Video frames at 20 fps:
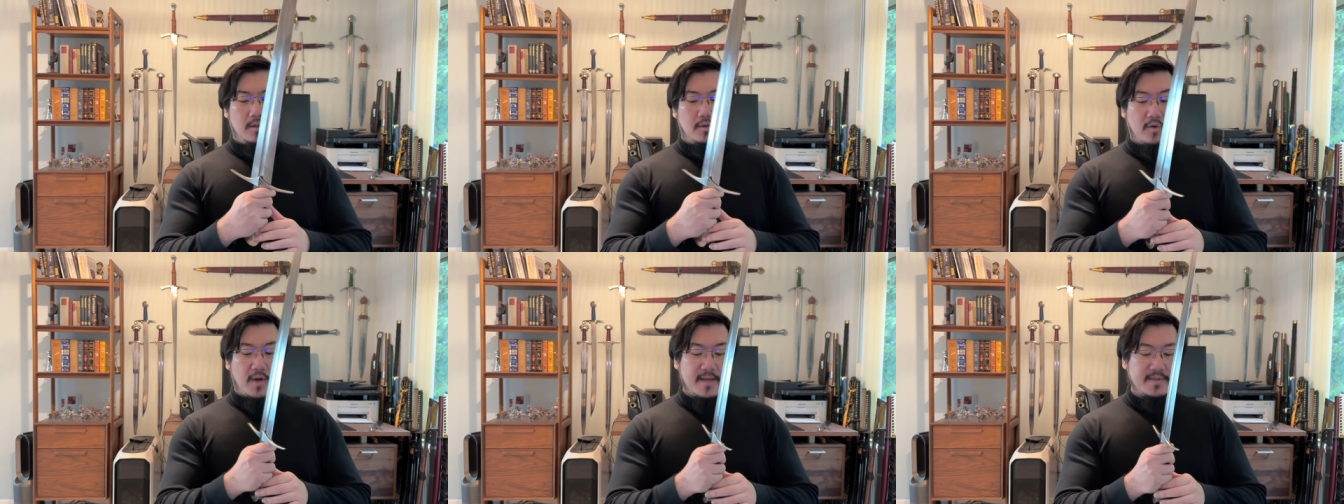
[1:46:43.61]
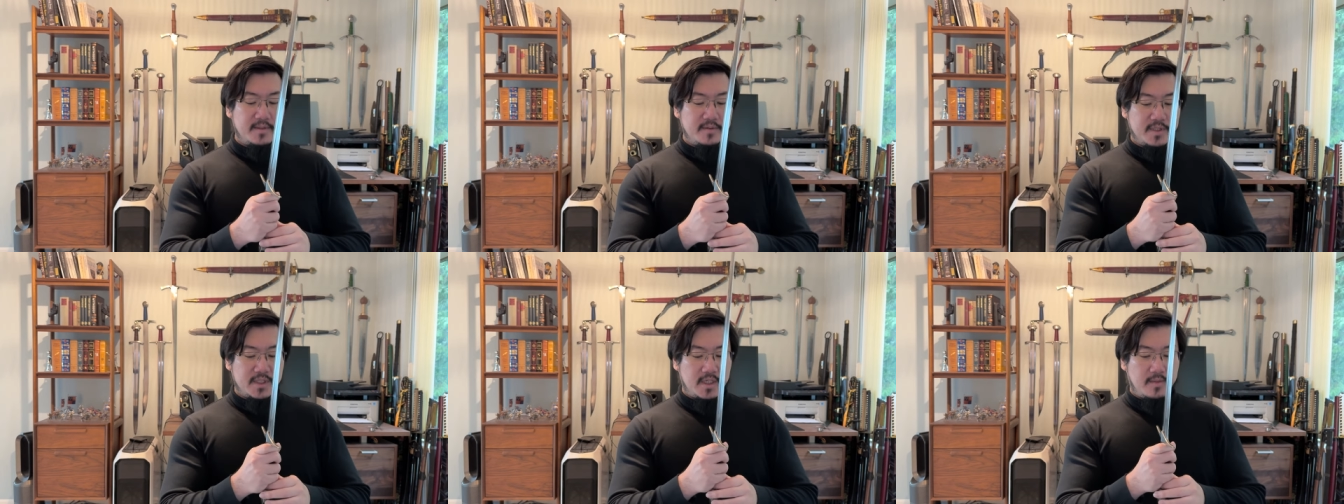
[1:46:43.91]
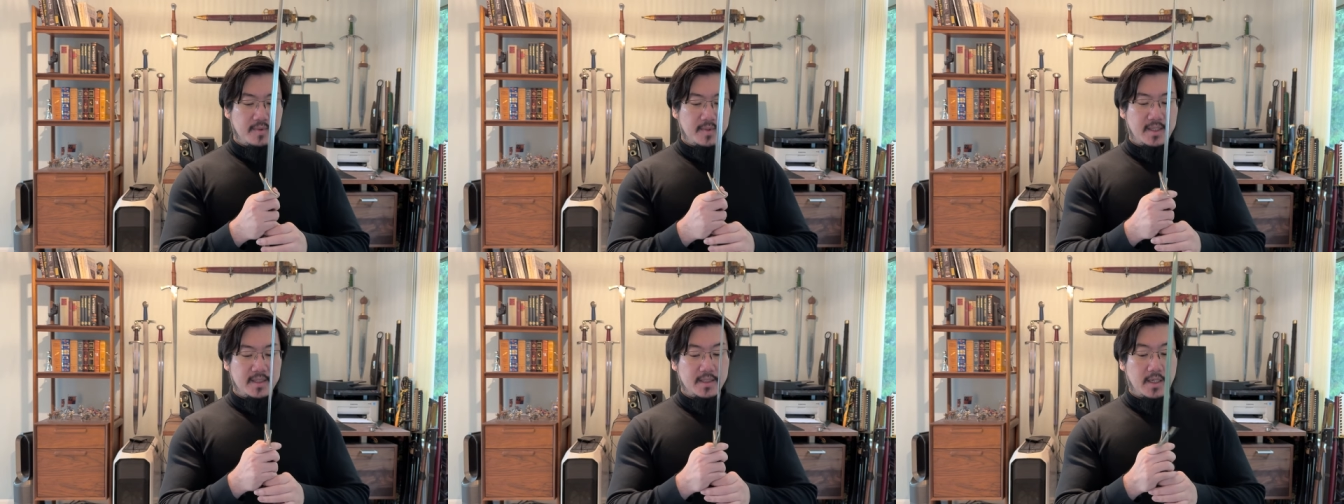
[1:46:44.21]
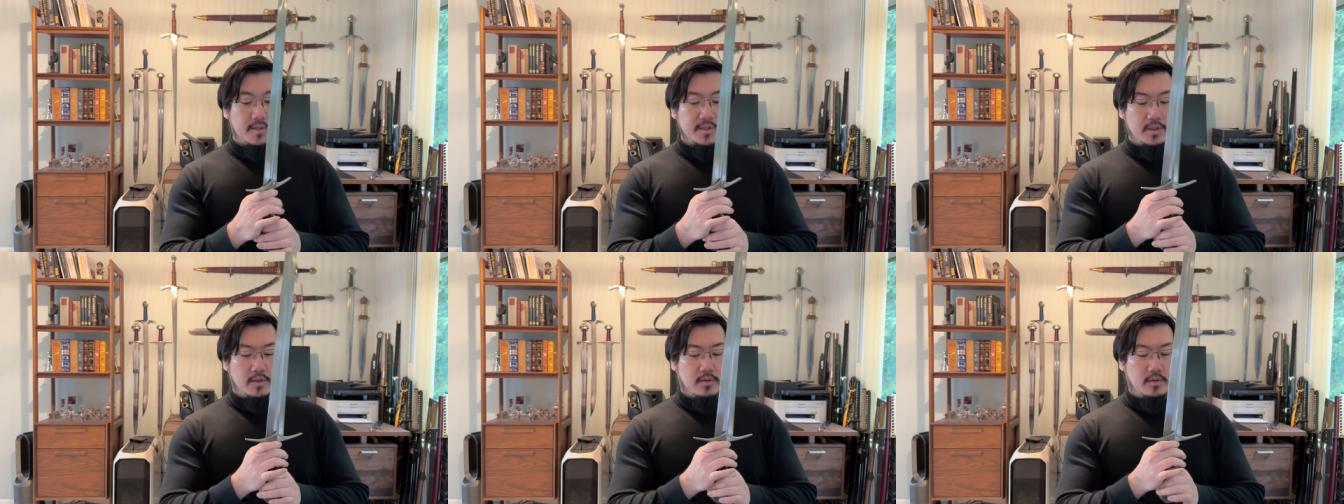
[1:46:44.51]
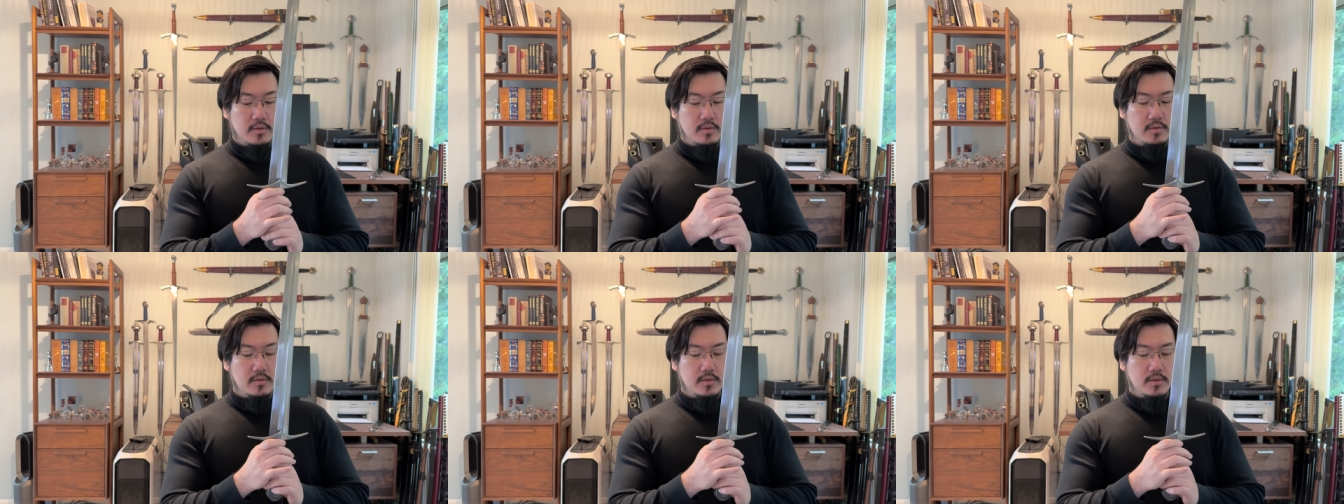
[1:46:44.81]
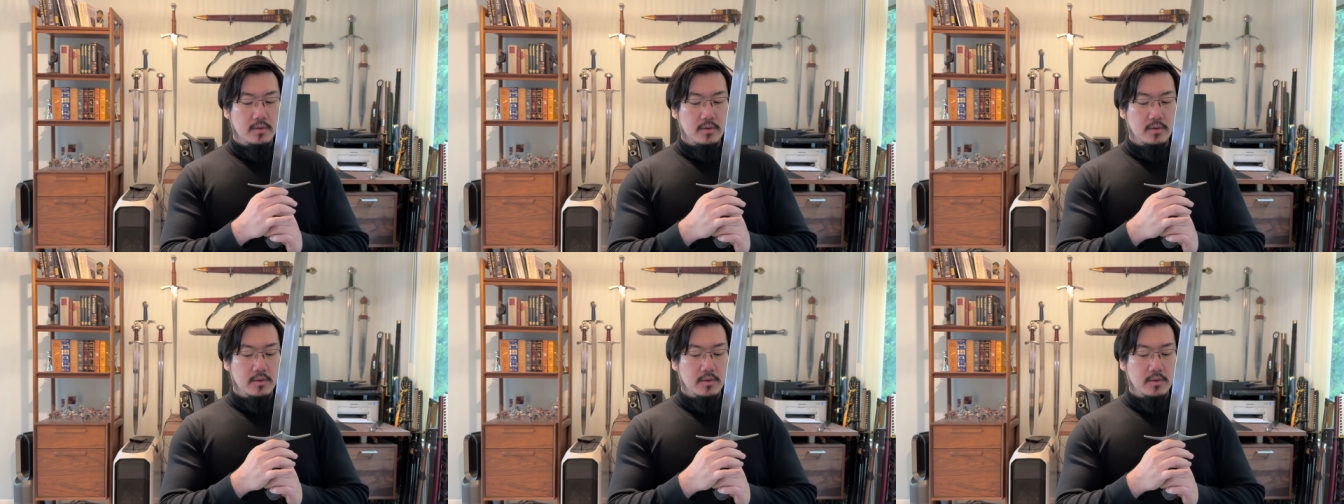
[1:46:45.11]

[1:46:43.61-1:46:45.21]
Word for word: craftsmanship is also